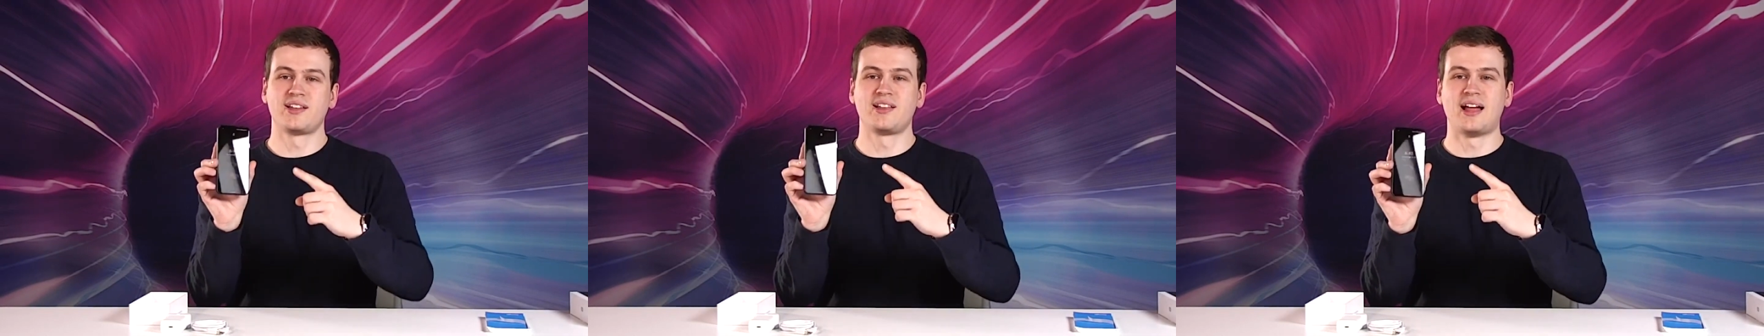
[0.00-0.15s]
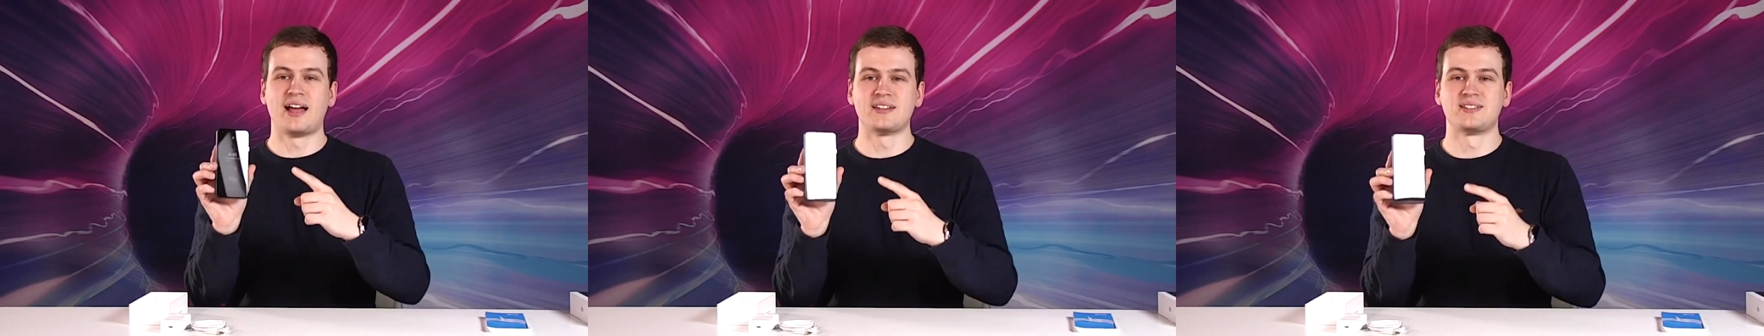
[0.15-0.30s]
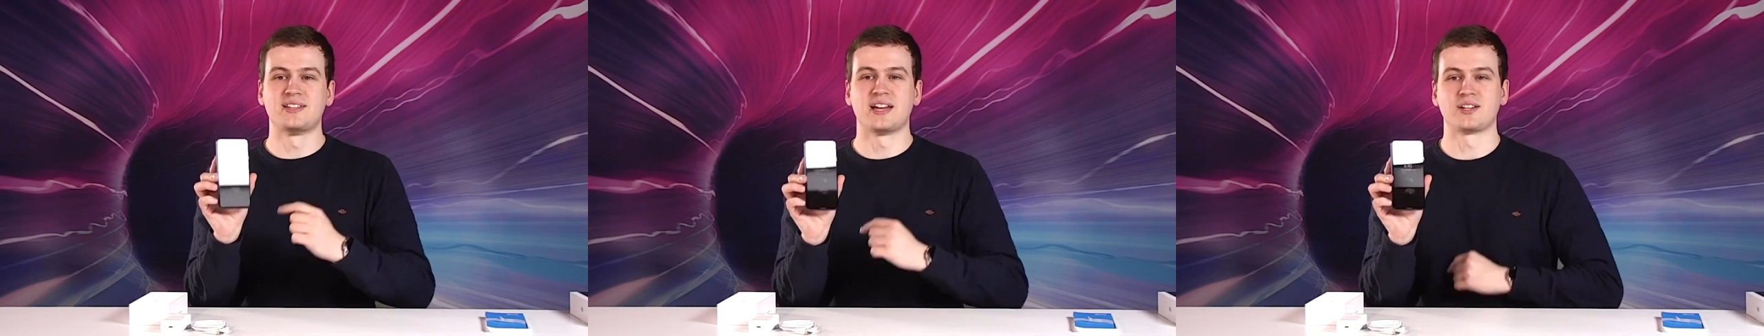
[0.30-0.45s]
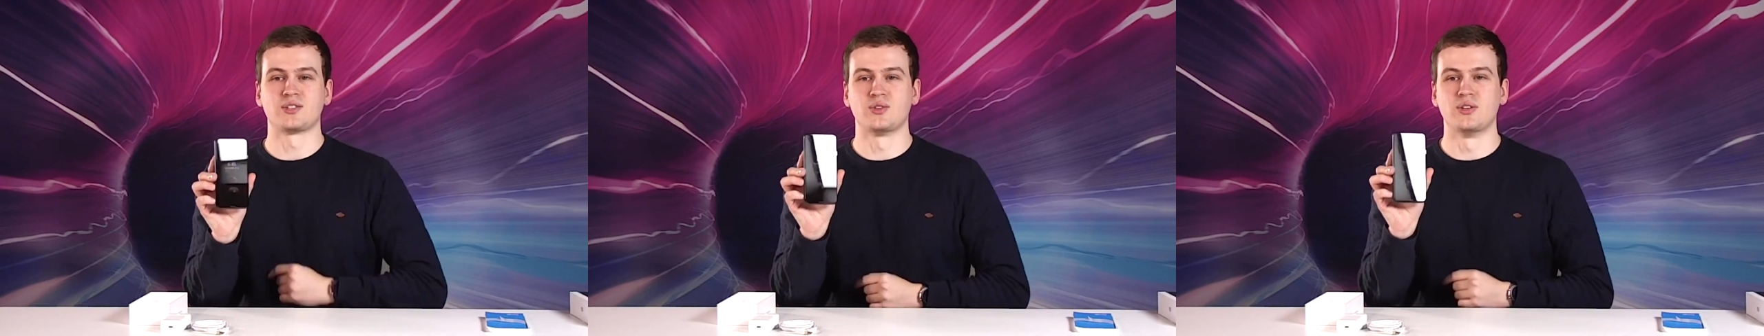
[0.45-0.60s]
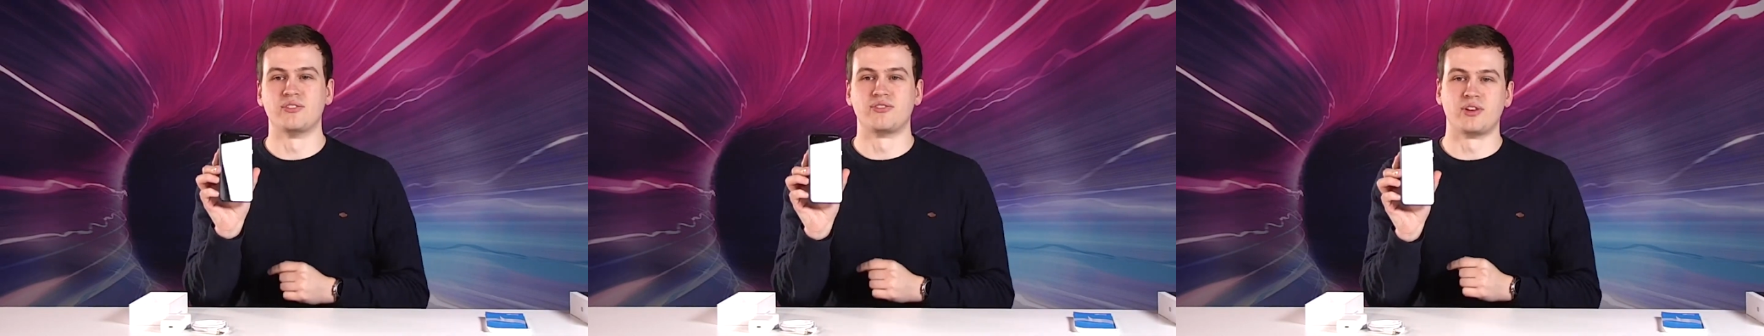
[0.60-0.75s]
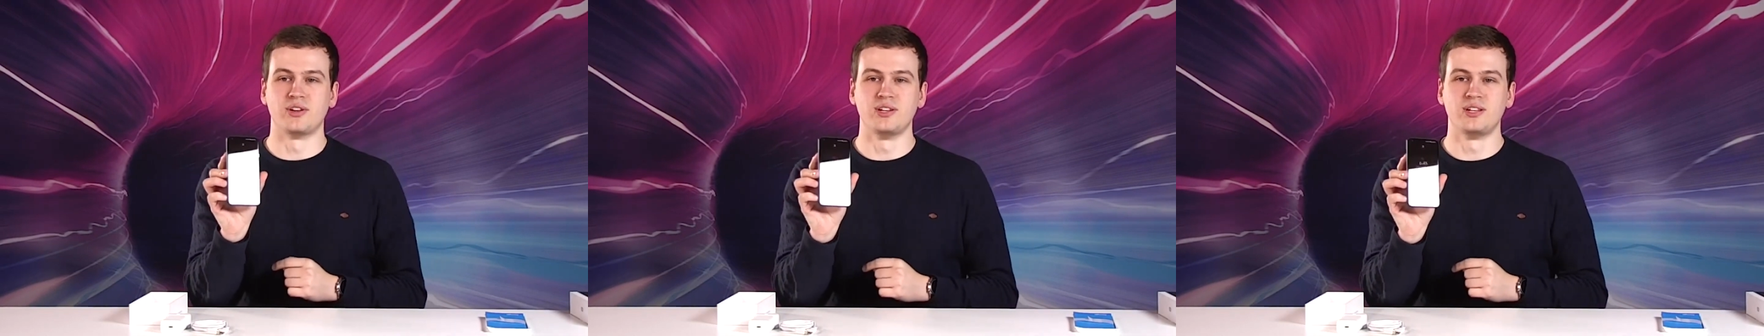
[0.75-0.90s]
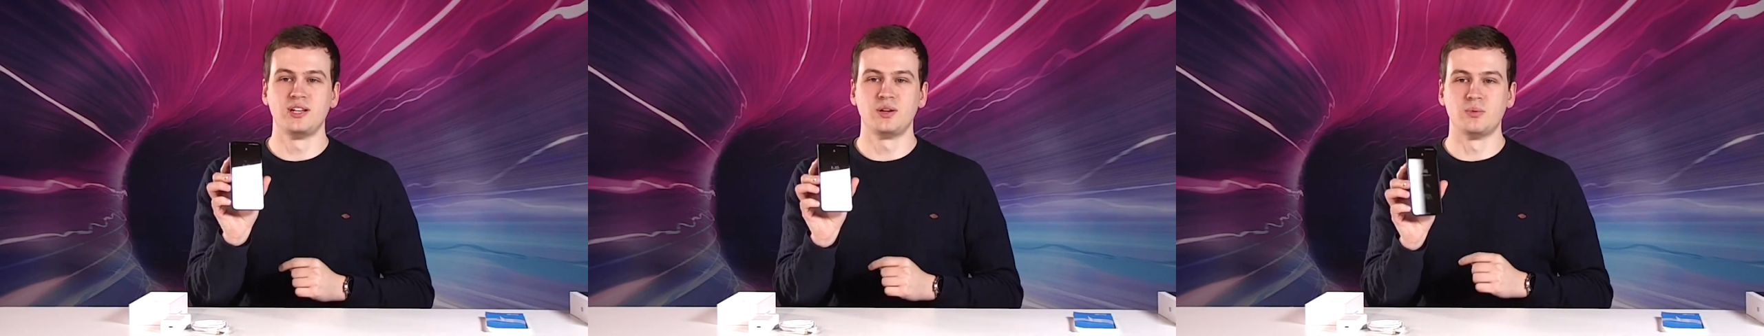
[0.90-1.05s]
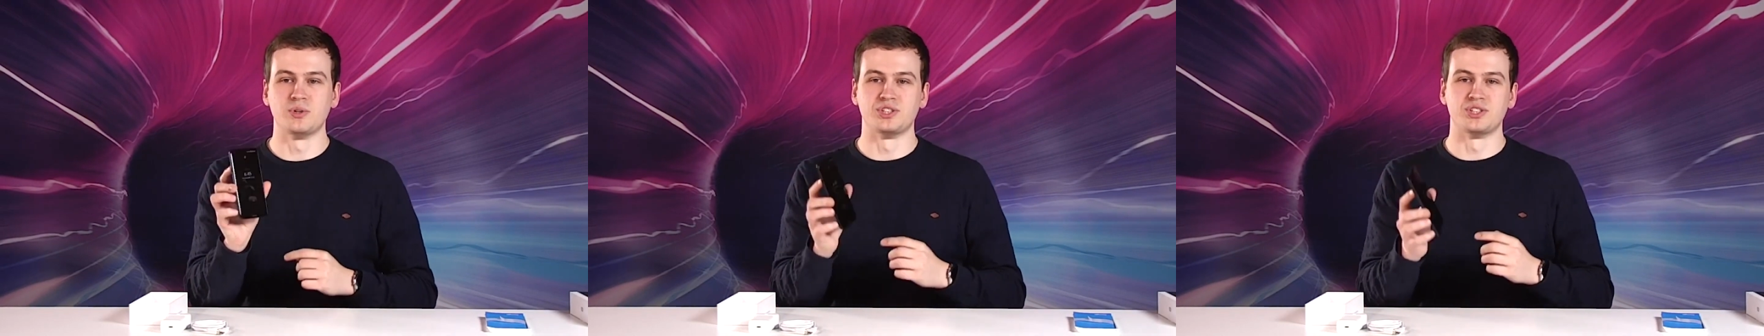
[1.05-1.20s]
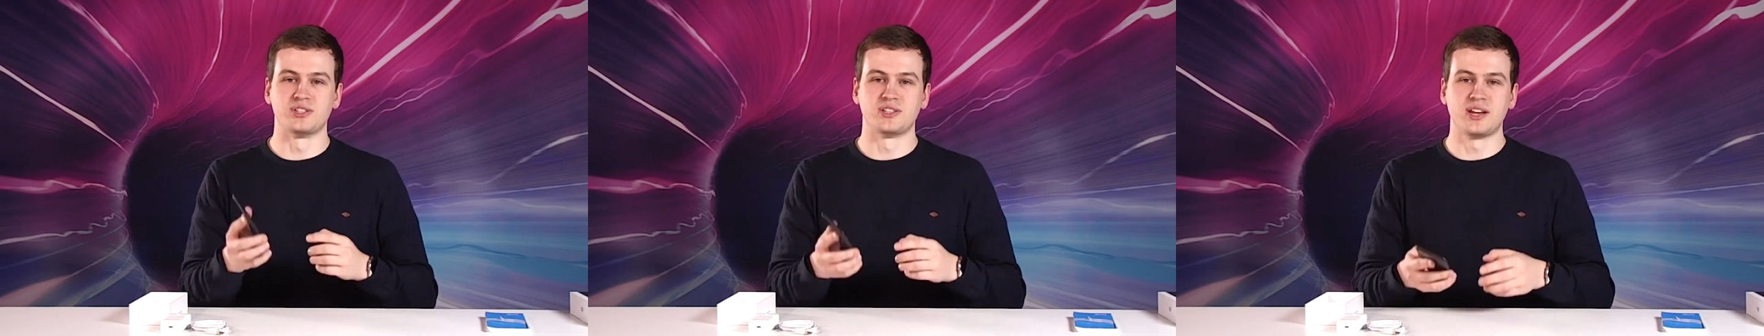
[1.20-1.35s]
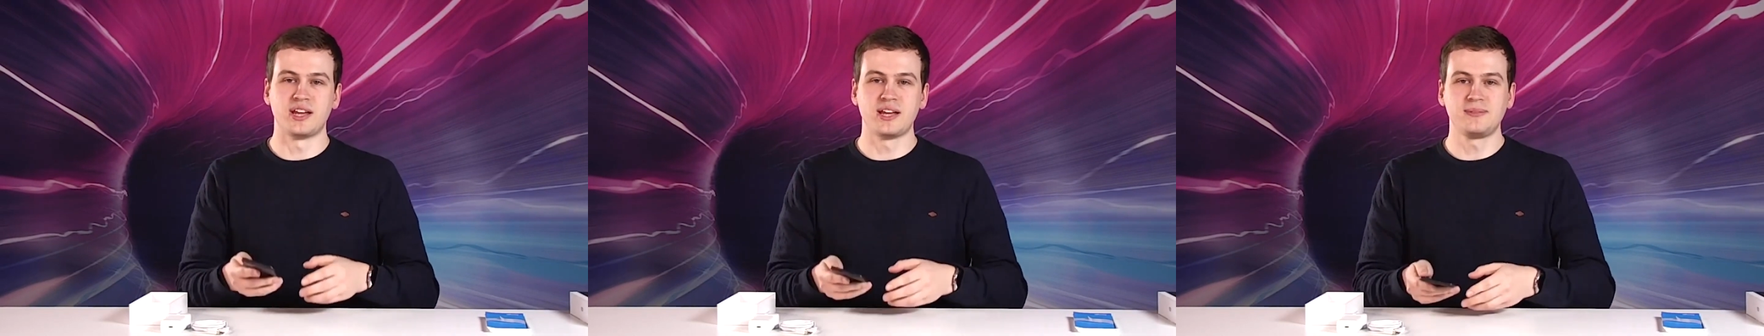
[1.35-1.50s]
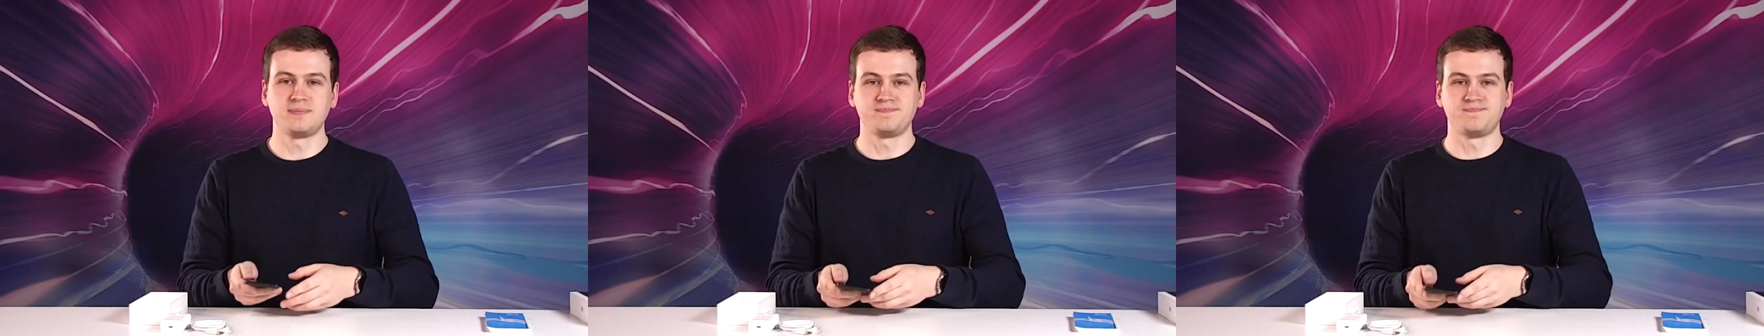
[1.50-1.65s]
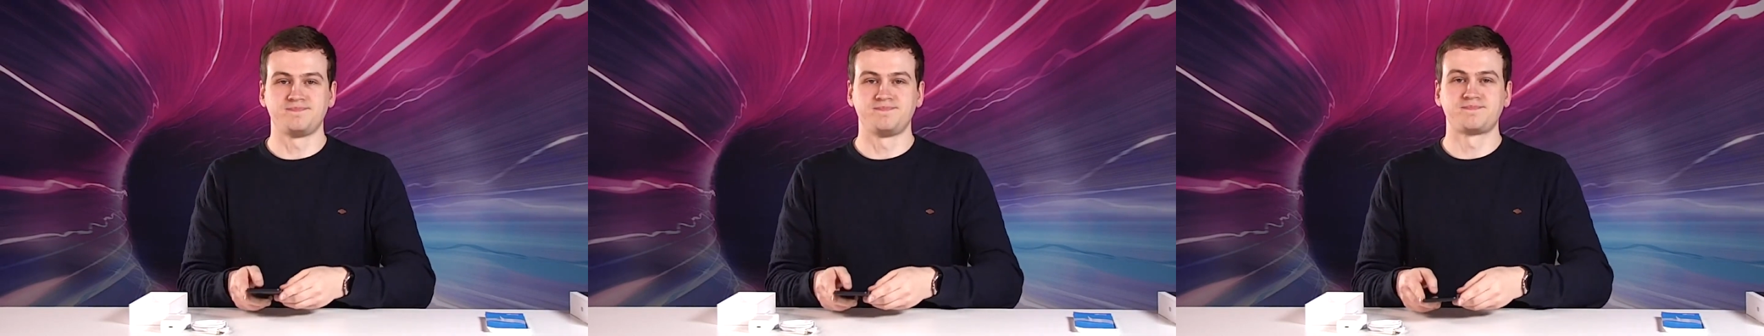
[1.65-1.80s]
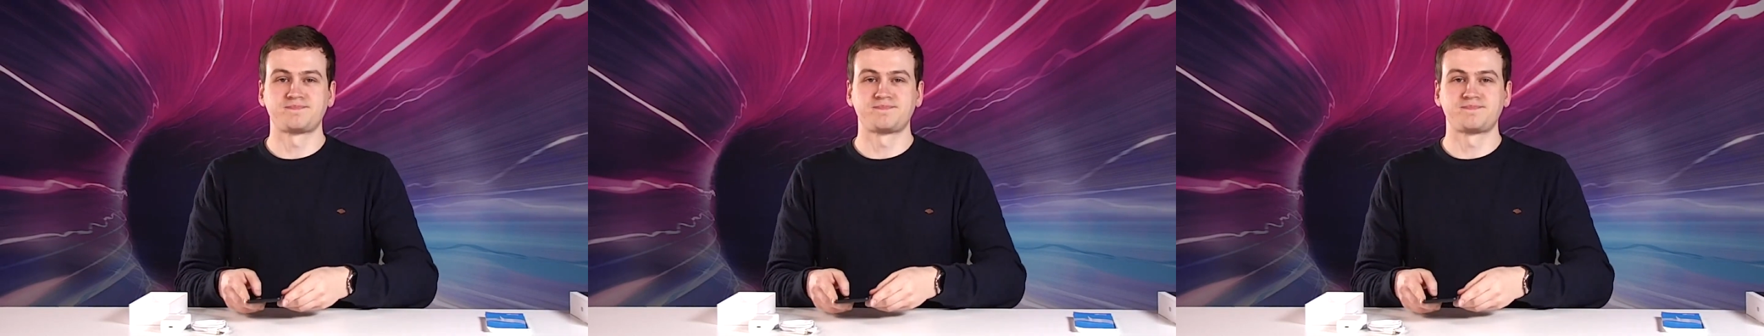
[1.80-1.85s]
Glass 6 on the front here, which is great.